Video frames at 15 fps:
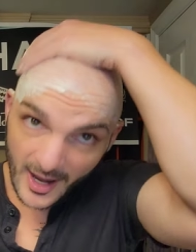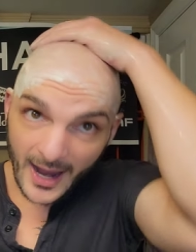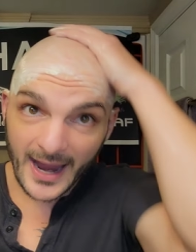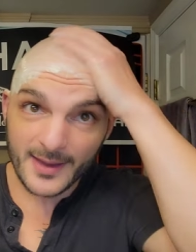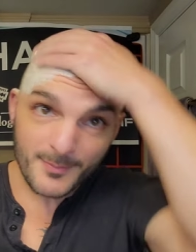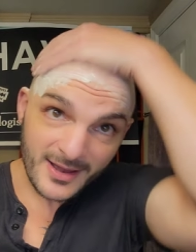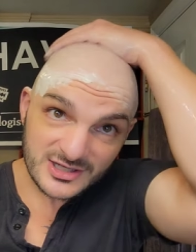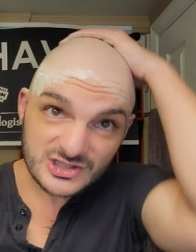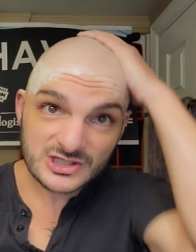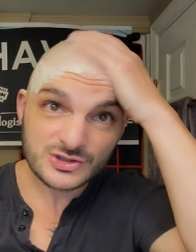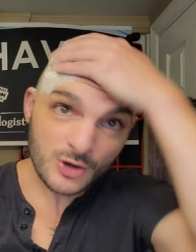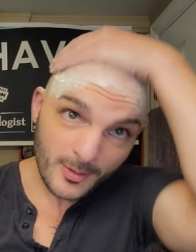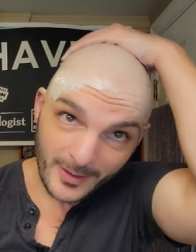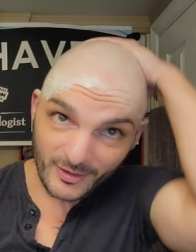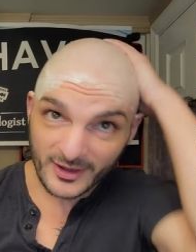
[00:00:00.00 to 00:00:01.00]
I mentioned
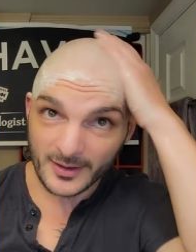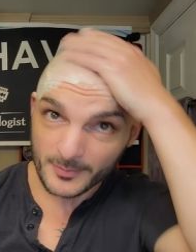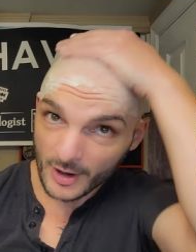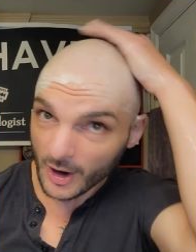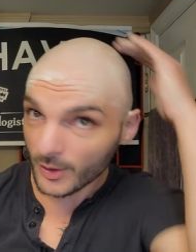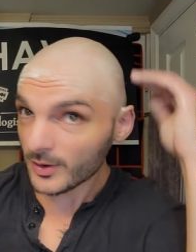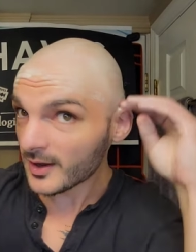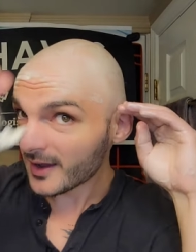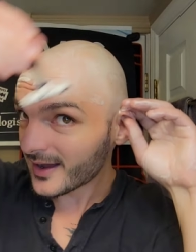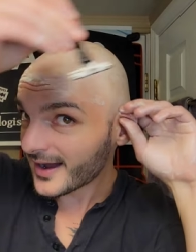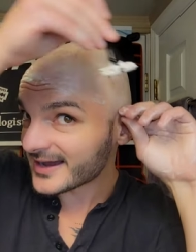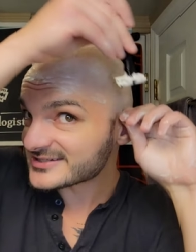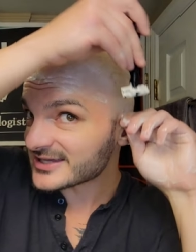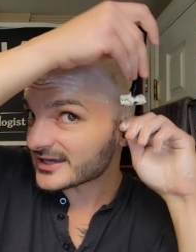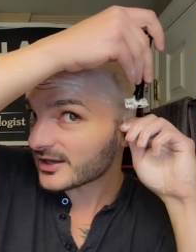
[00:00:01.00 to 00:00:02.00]
to him, I let him know. I
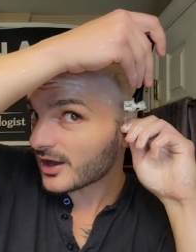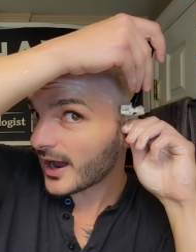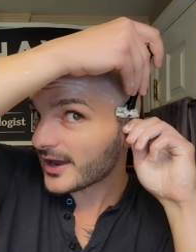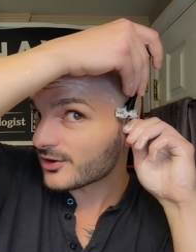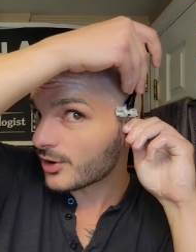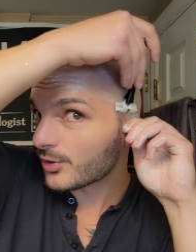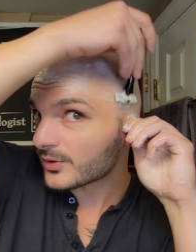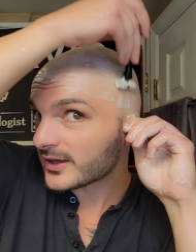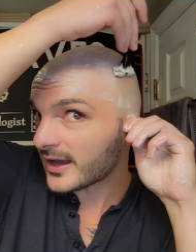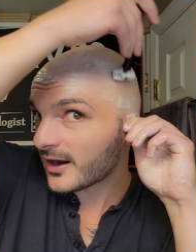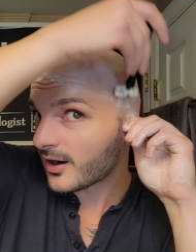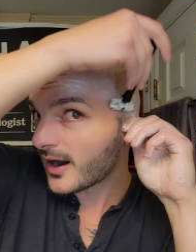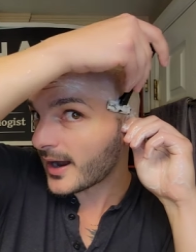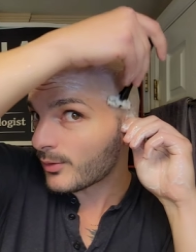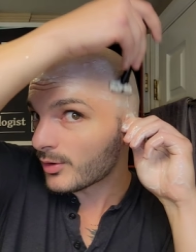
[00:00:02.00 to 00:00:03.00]
was like, I don't
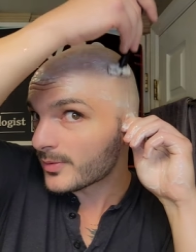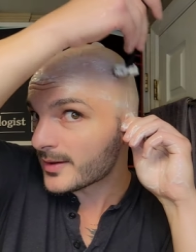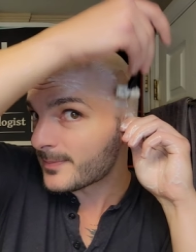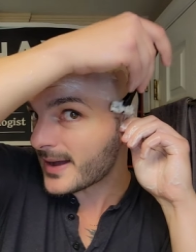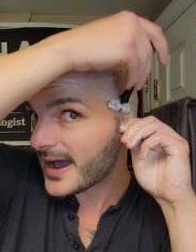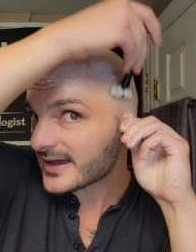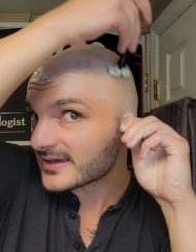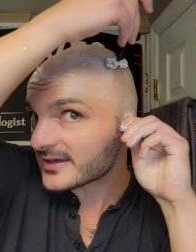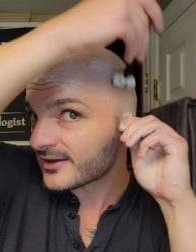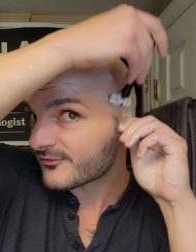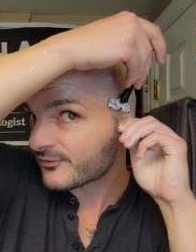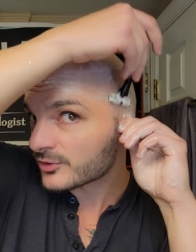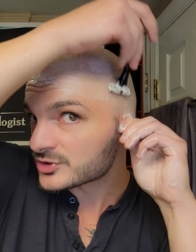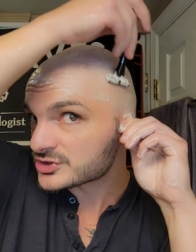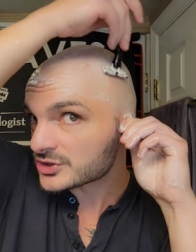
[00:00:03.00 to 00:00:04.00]
care. I will be backing it
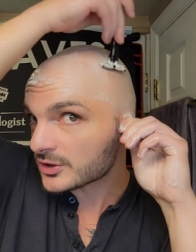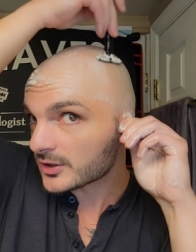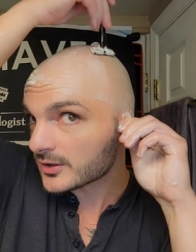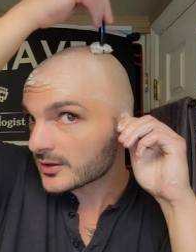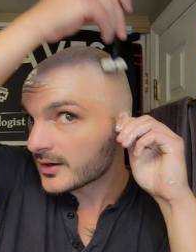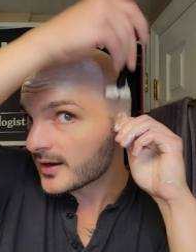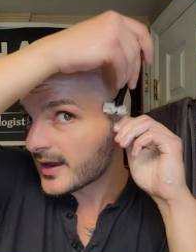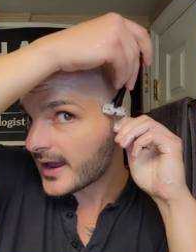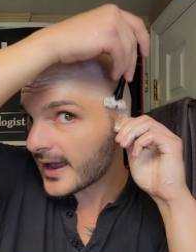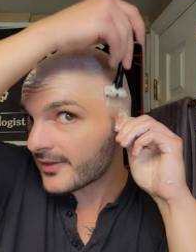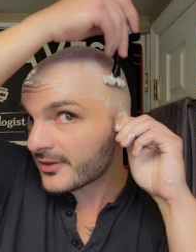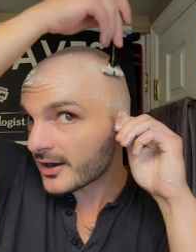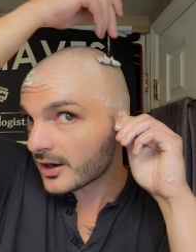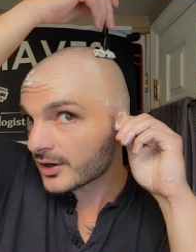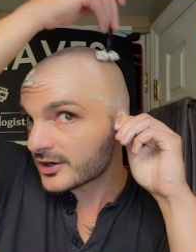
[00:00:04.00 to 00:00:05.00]
for sure. And
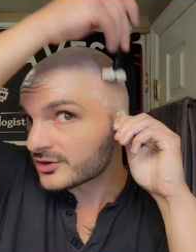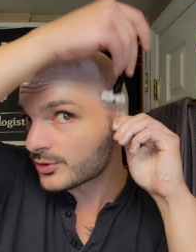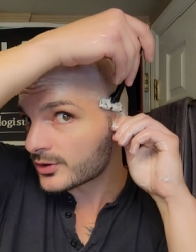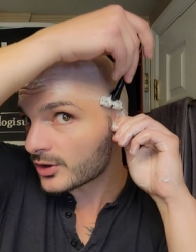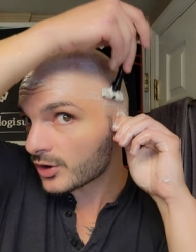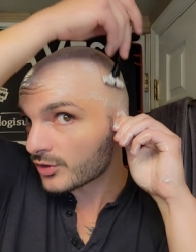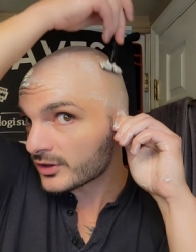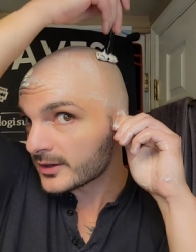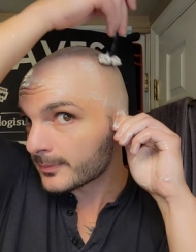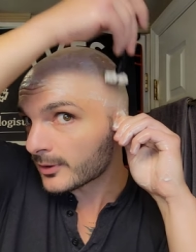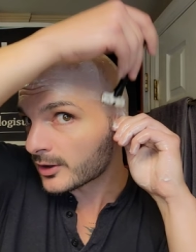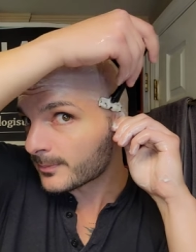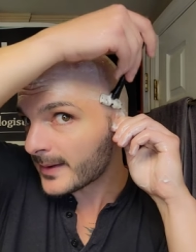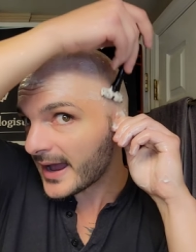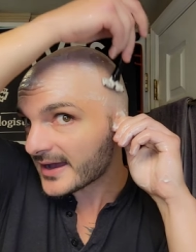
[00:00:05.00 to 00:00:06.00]
they're going to do an early
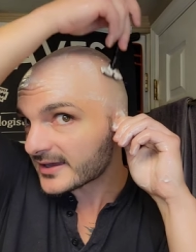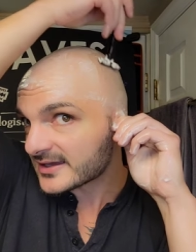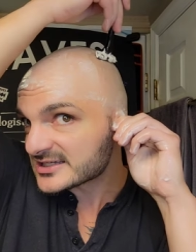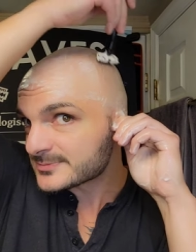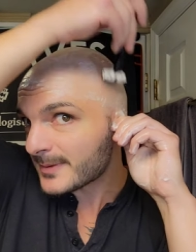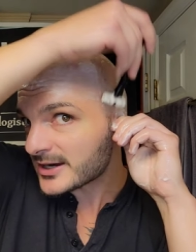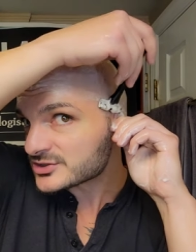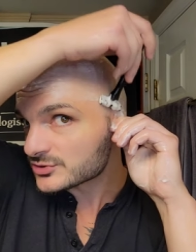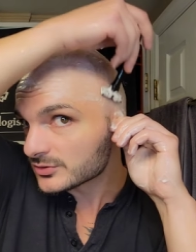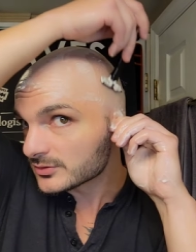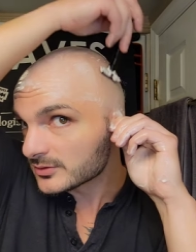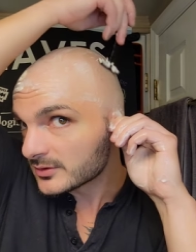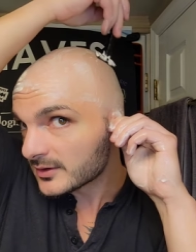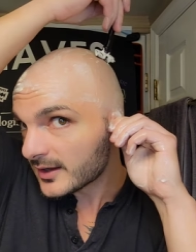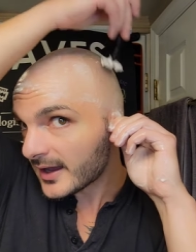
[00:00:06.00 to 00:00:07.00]
bird backing special.
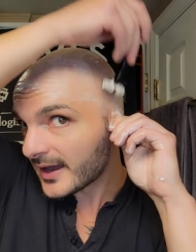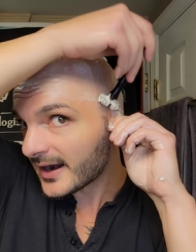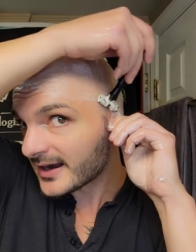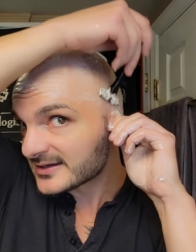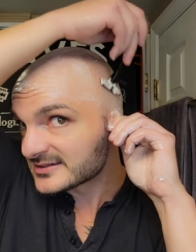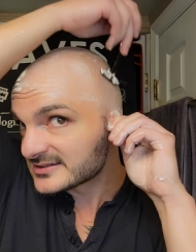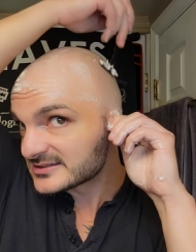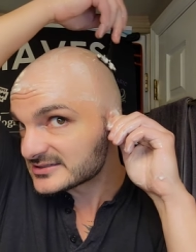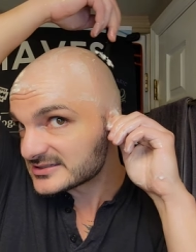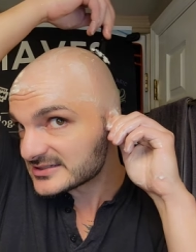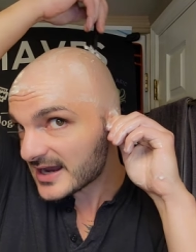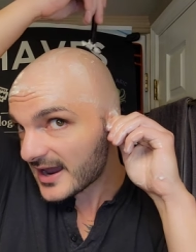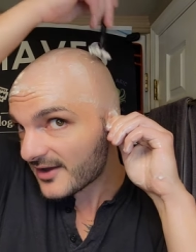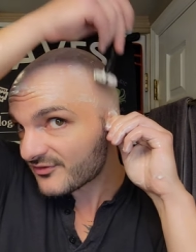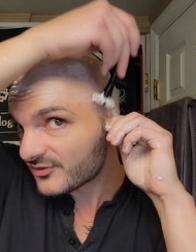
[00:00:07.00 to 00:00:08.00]
And I
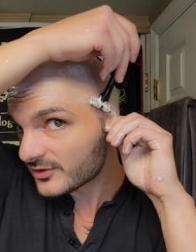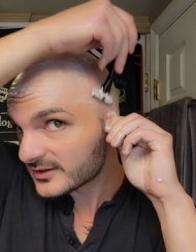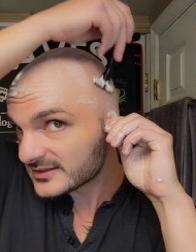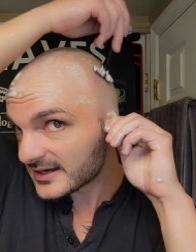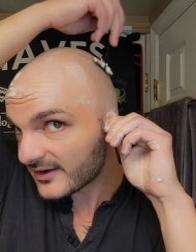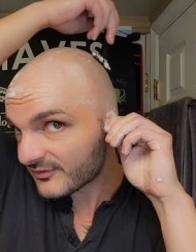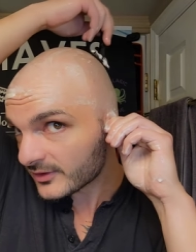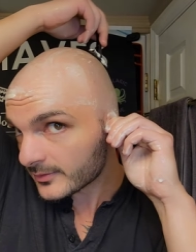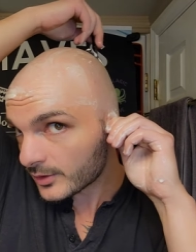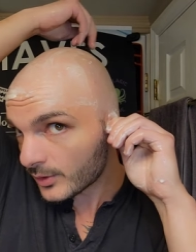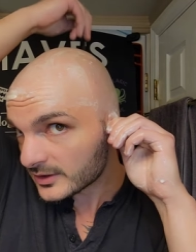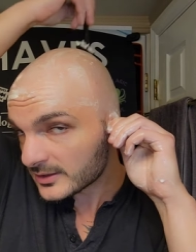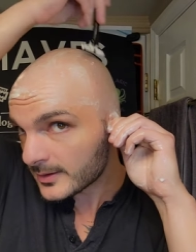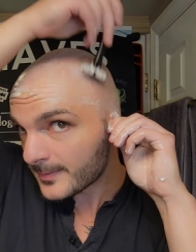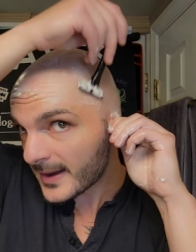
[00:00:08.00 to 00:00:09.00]
definitely, definitely
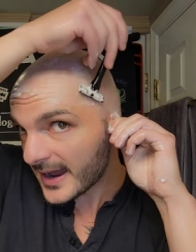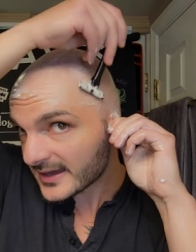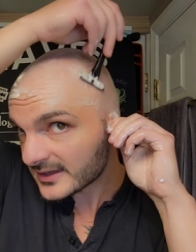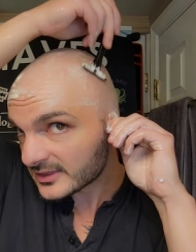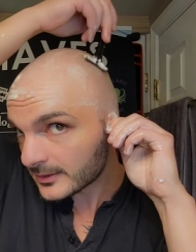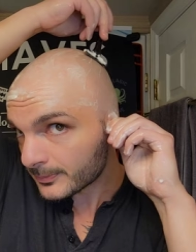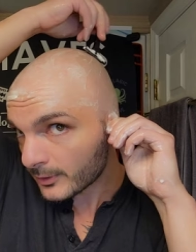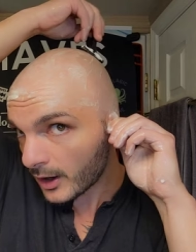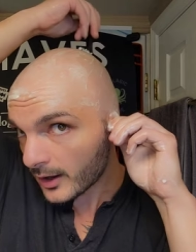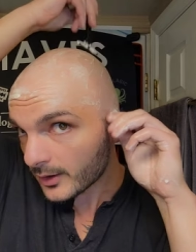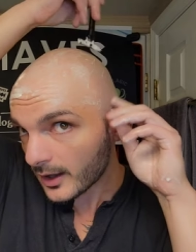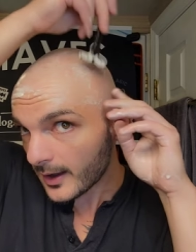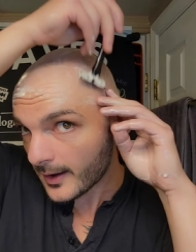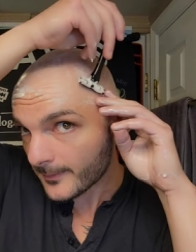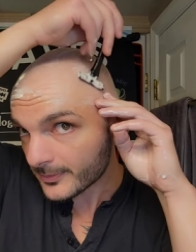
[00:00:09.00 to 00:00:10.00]
going to be backing the, prog
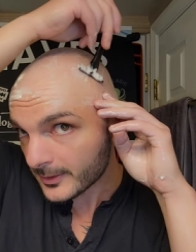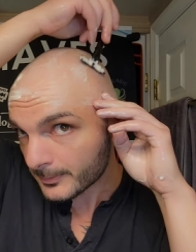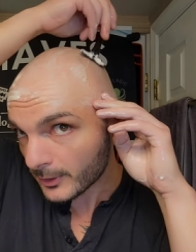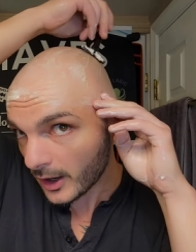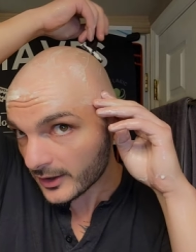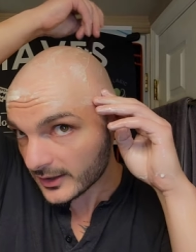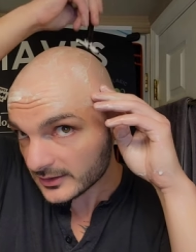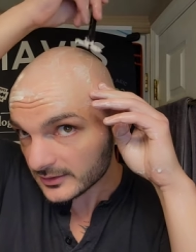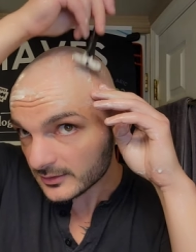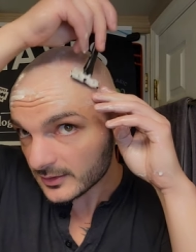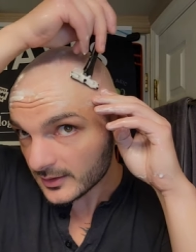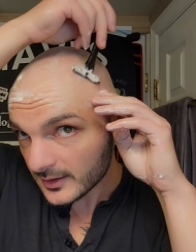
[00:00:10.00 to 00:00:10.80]
um, the product